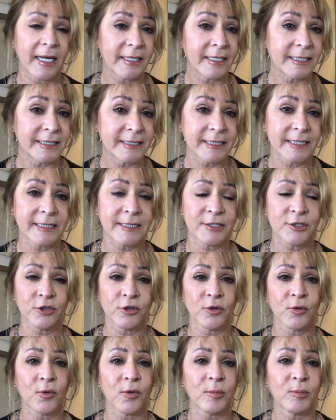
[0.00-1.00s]
any
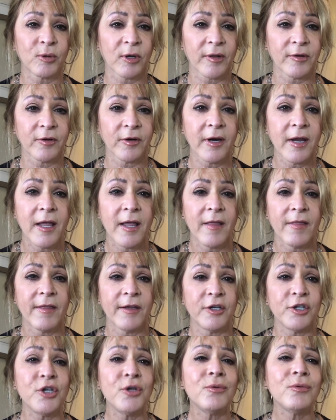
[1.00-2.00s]
sister or brother
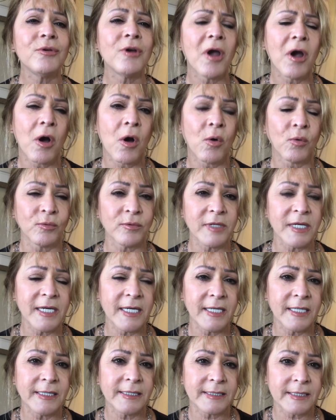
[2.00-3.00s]
that you know
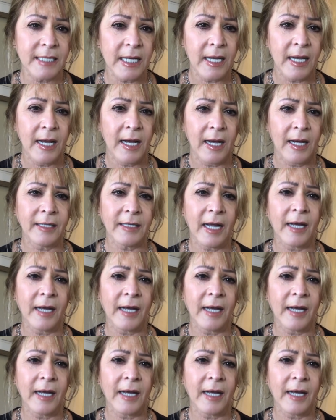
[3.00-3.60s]
needs a,